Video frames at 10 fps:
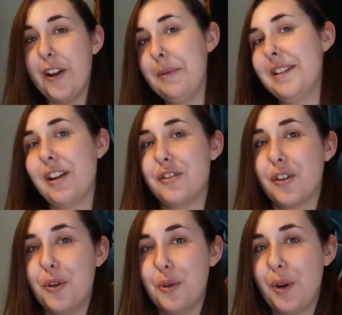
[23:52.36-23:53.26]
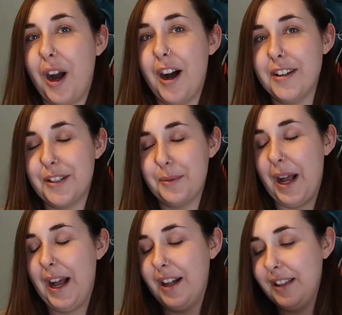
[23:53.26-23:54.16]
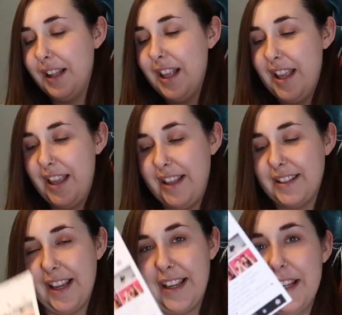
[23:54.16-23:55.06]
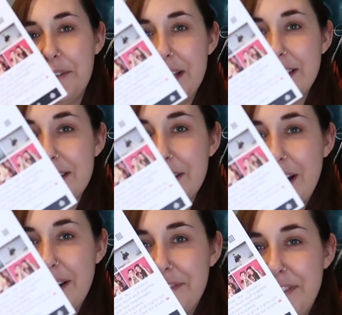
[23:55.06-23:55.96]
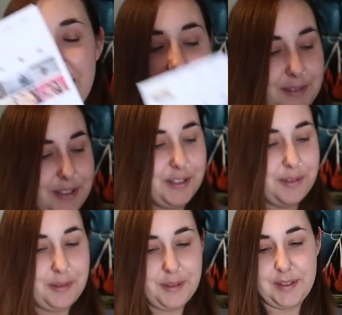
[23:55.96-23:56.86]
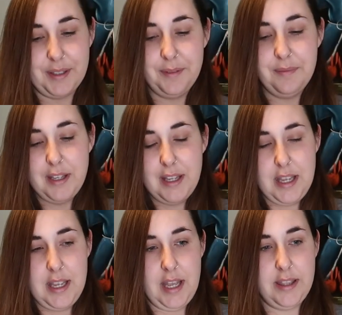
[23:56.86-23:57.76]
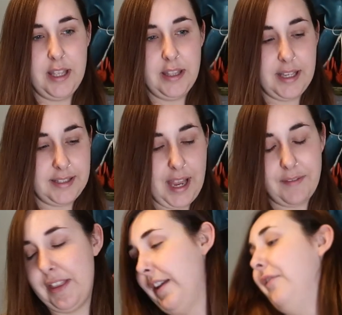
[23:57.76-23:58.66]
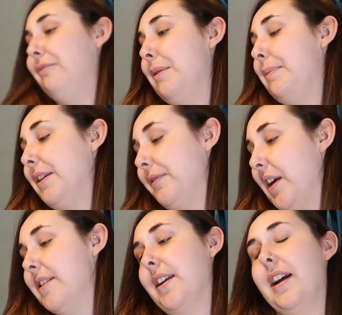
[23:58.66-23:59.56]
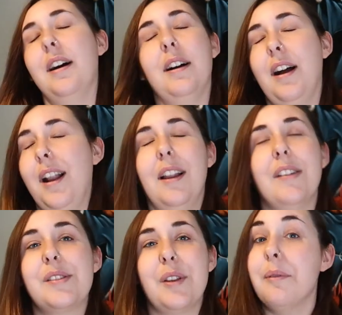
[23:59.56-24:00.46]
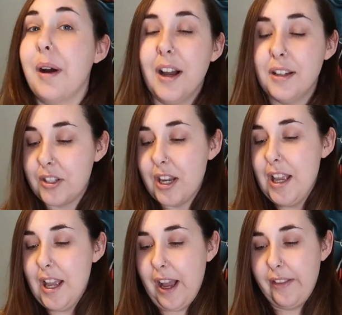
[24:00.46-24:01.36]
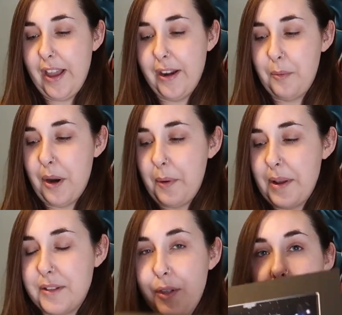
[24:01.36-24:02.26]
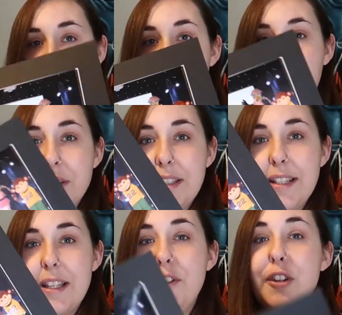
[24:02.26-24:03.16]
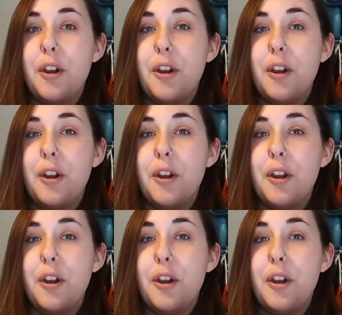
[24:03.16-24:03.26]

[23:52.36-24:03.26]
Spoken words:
got me such a cool card as well. It's like a little Instagram feed, which is awesome. And then that's everything for my best friends. I love it so much. And then when I went to Pontins, if you